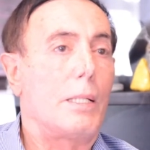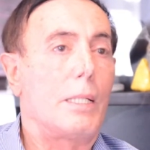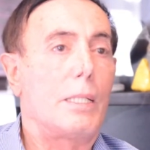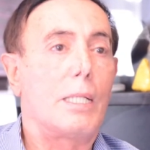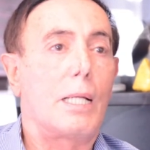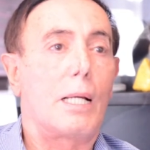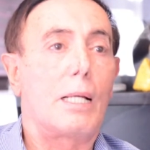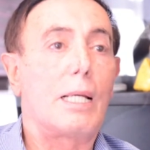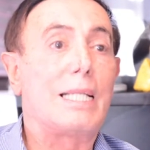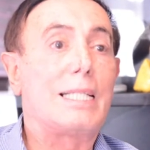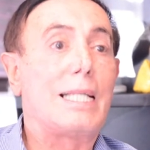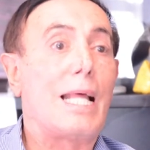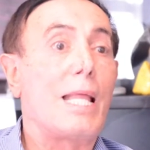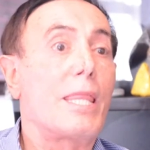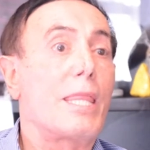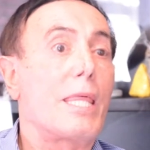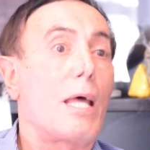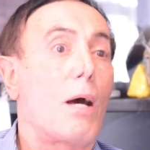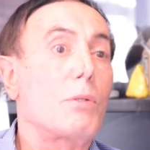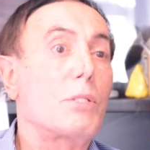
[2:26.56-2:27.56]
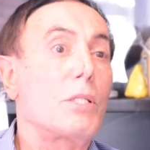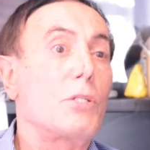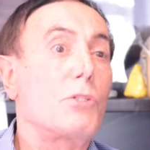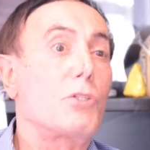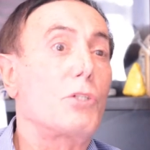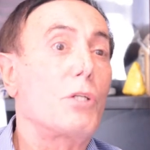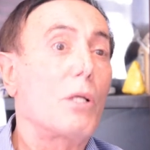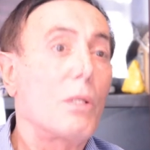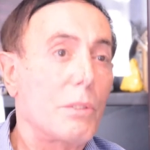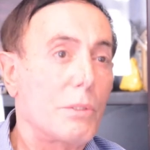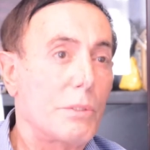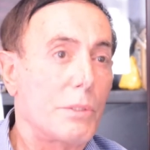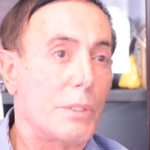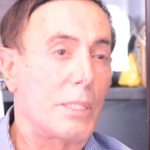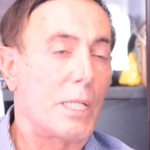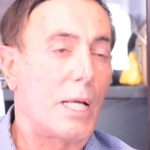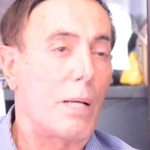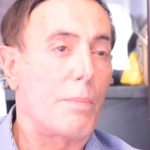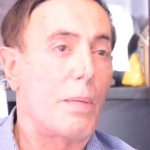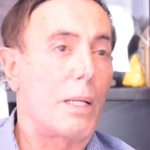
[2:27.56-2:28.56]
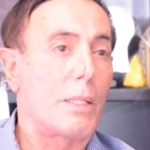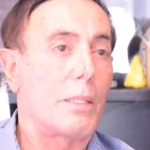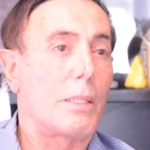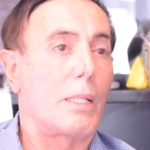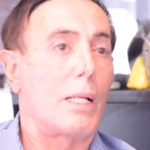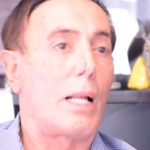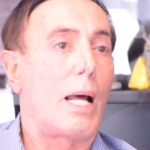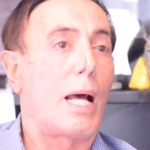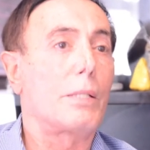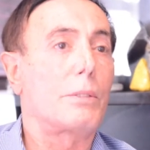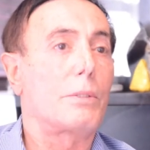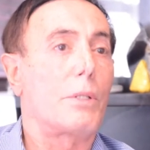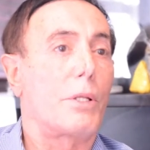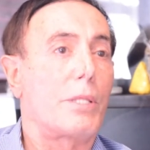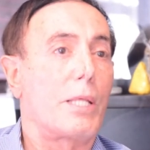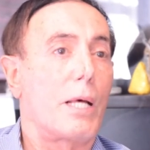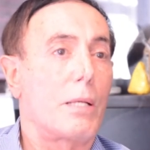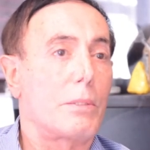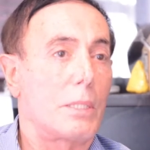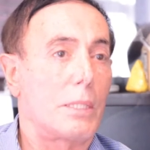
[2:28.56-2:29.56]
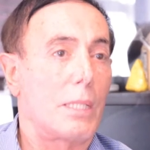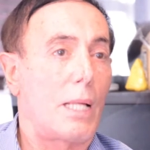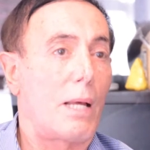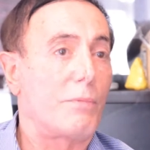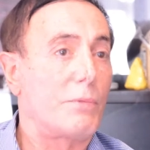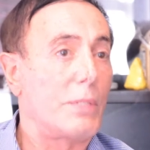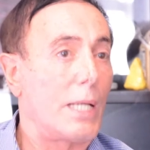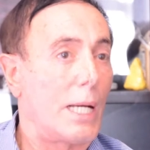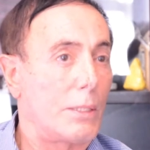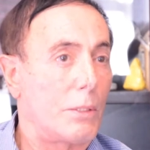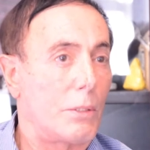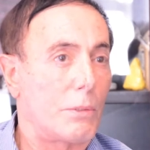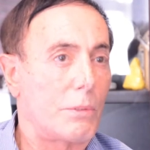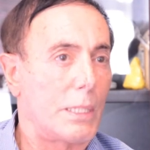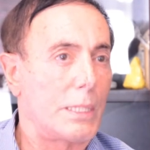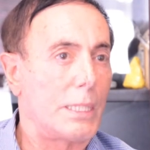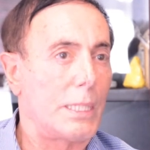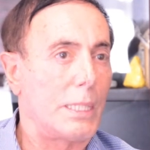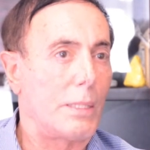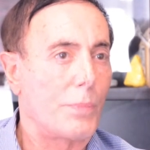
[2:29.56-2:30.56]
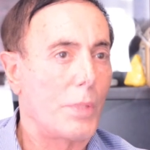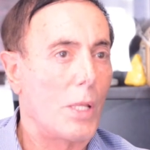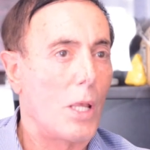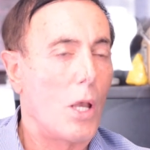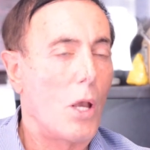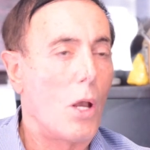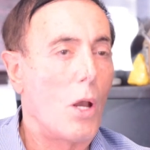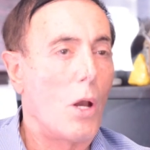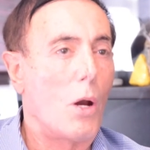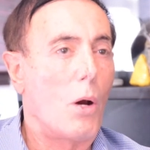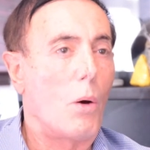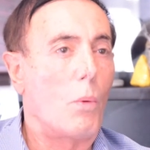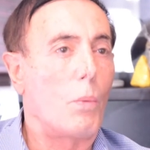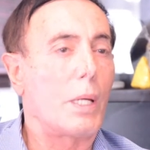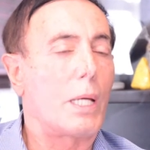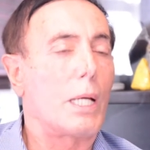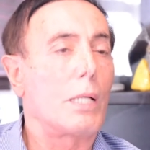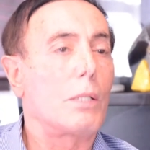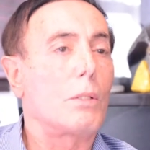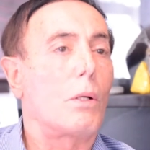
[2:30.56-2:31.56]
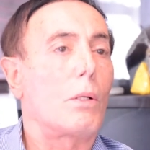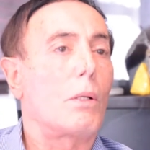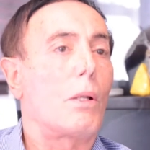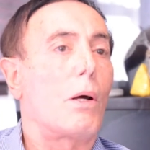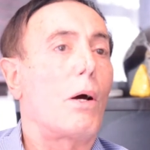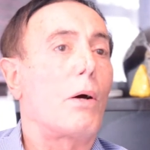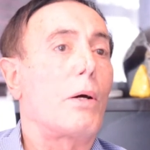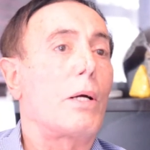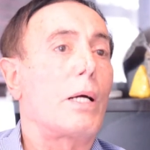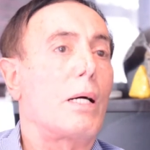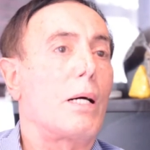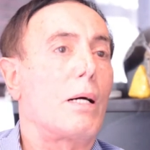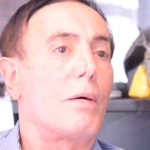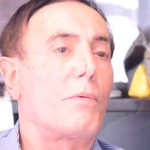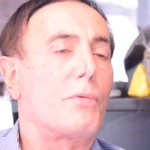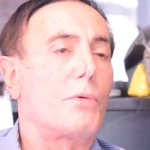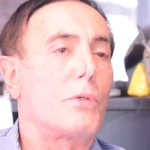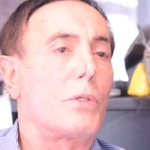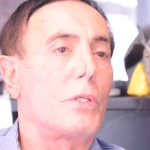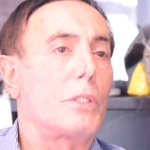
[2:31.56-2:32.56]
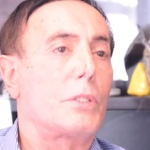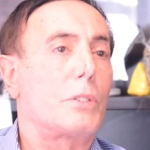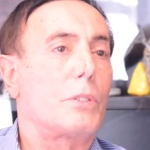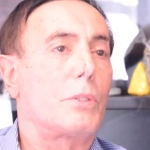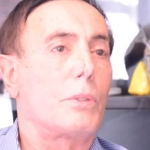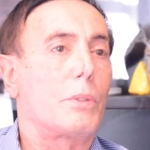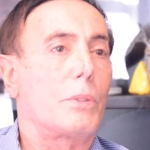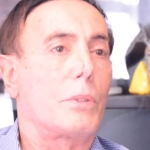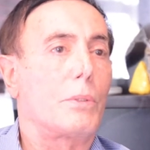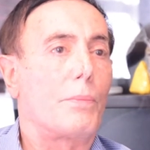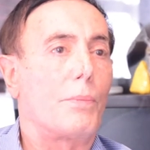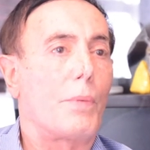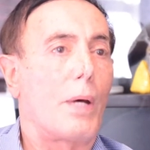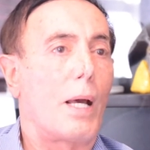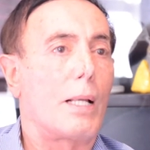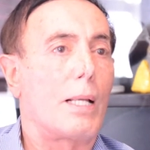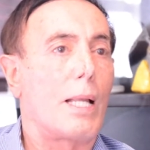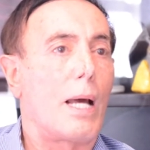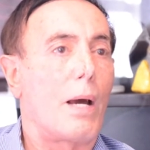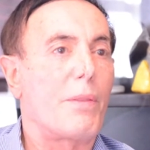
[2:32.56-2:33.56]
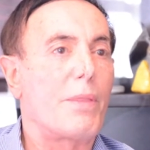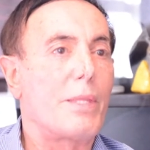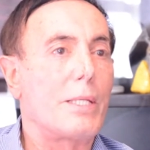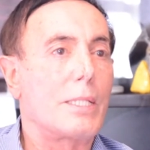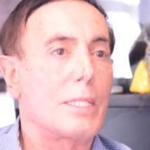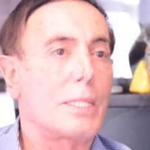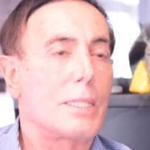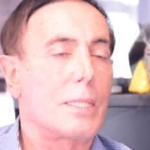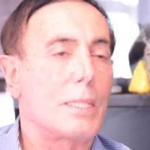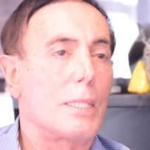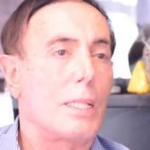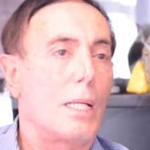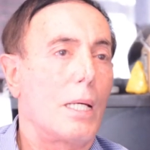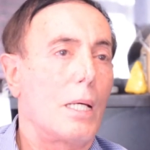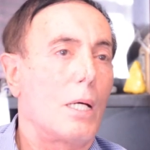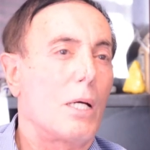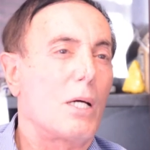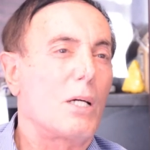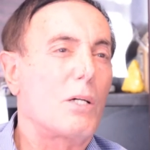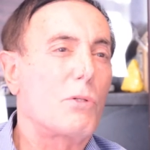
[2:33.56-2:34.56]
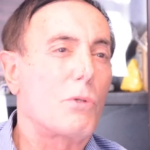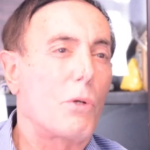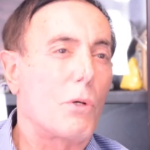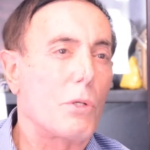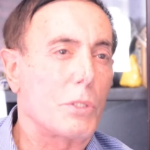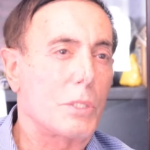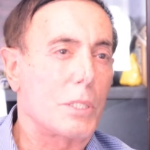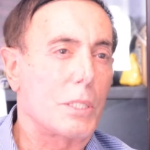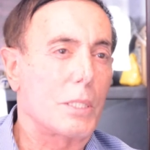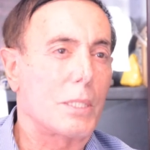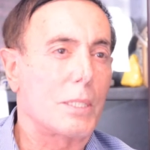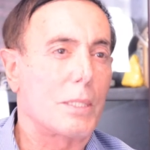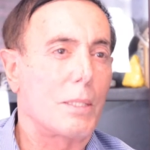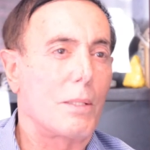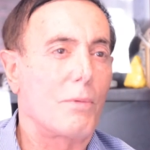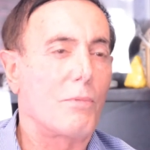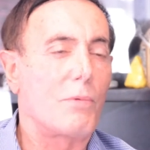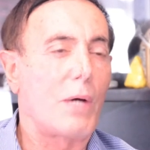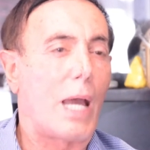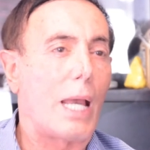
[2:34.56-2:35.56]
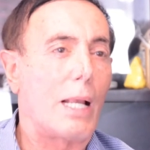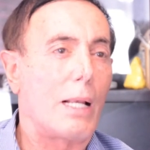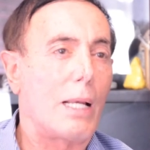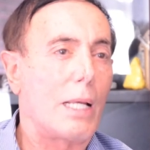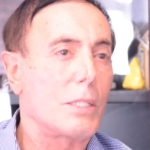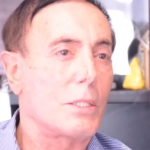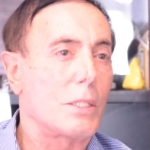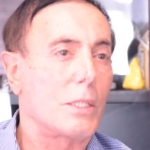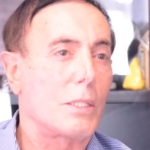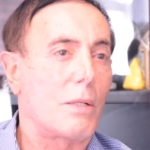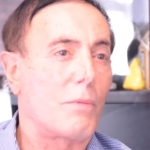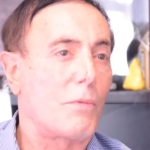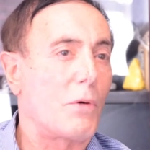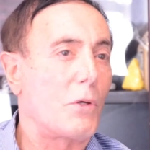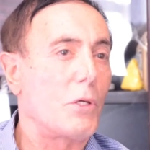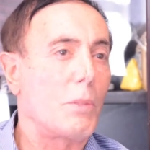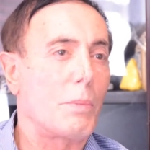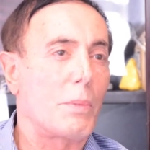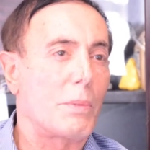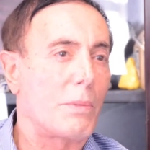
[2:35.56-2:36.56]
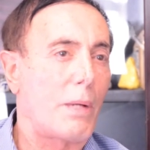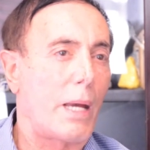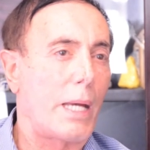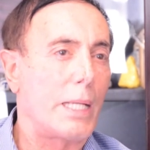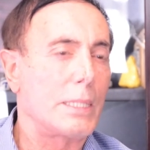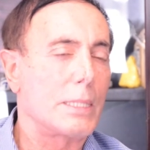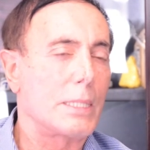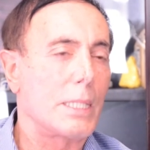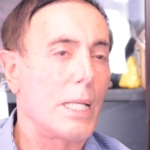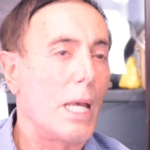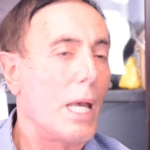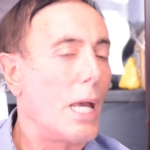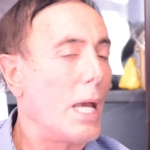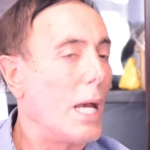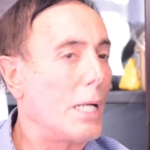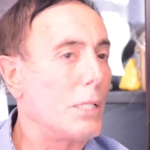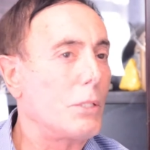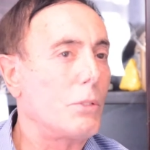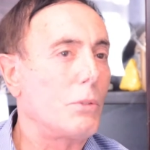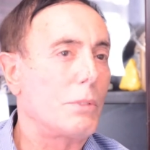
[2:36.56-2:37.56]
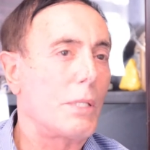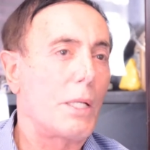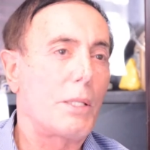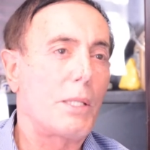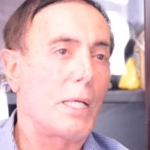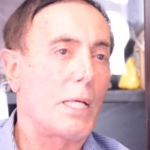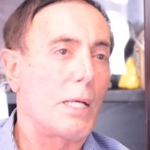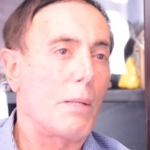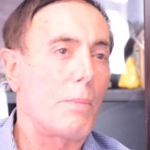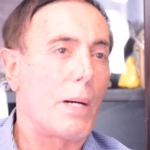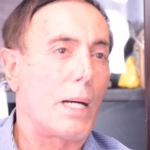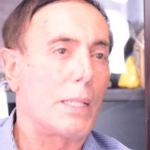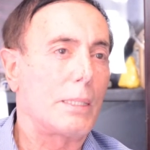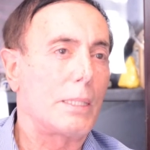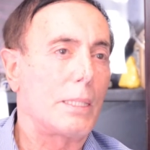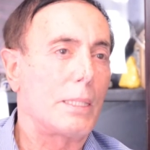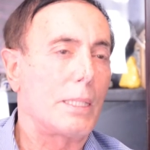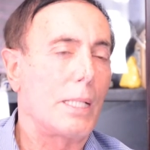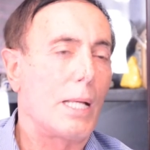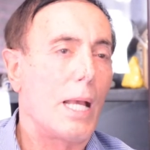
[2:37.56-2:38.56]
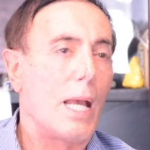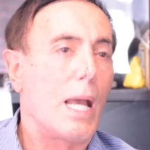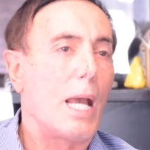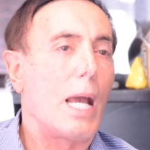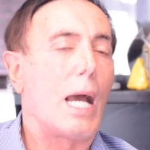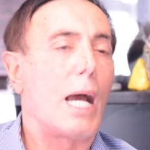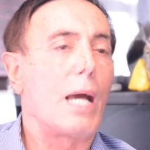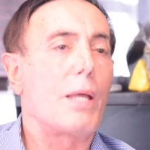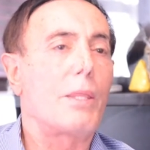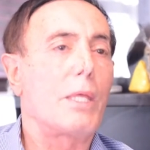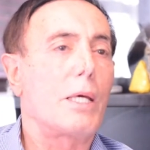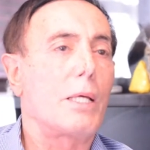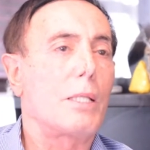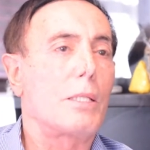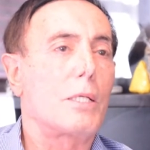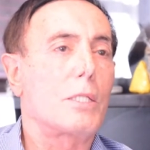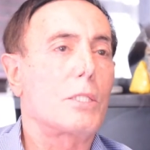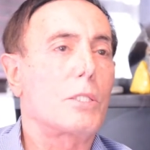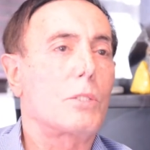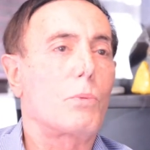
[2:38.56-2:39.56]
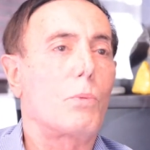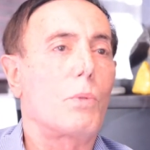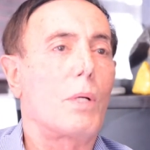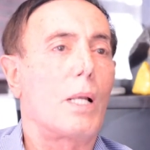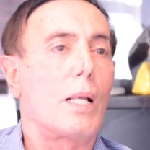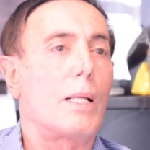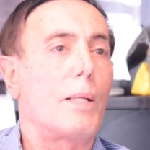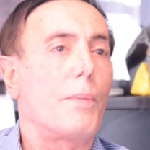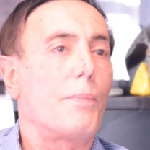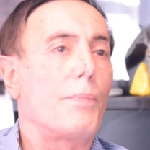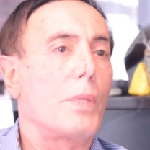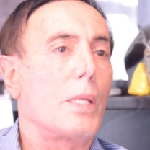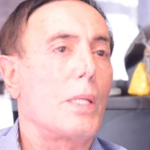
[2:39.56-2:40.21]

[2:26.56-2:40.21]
Nearly 10,000 children among the 100,000 have died already. We can no longer afford to allow this gross violation of human rights and do nothing about it. I think this will